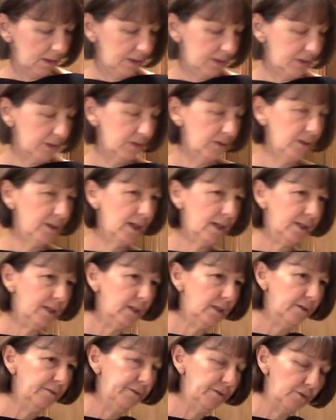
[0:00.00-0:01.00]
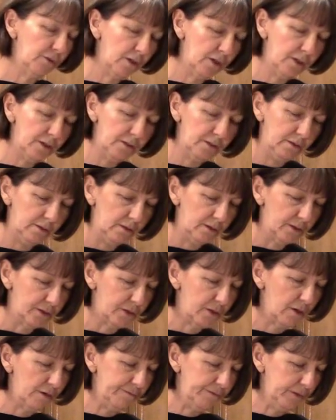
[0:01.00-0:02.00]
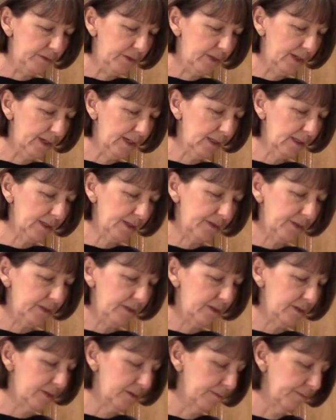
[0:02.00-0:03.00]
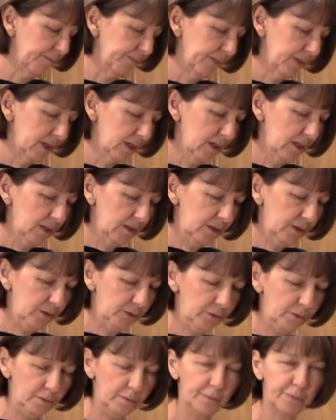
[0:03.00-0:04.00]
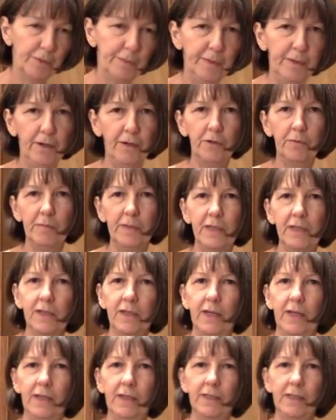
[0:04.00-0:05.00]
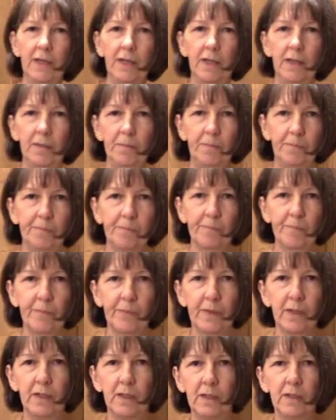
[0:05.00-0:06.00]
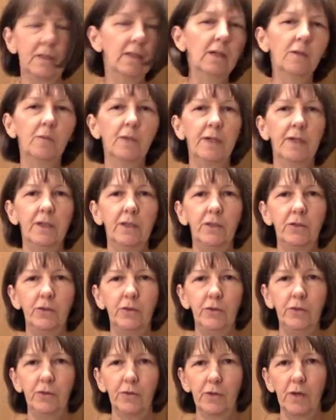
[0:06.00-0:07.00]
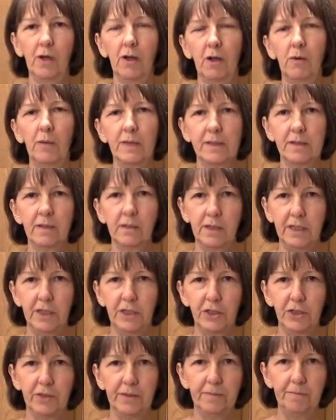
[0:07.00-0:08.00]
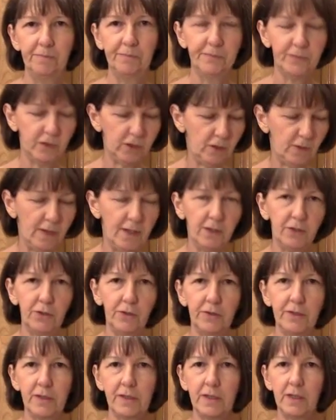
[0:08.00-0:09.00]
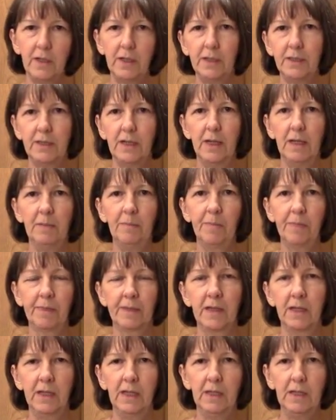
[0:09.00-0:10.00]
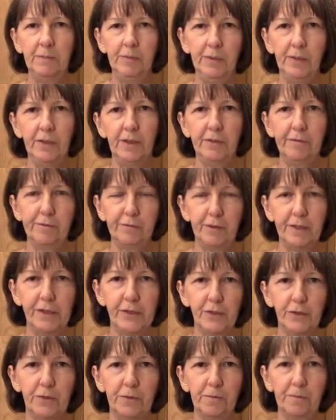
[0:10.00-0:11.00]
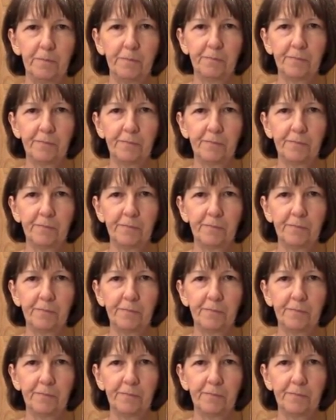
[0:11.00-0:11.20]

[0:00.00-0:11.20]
it's a good idea if you're on a soft food diet like this to prepare your meats ahead of time. That way you're not always in the kitchen. So I cooked this ahead of time and I put it in the freezer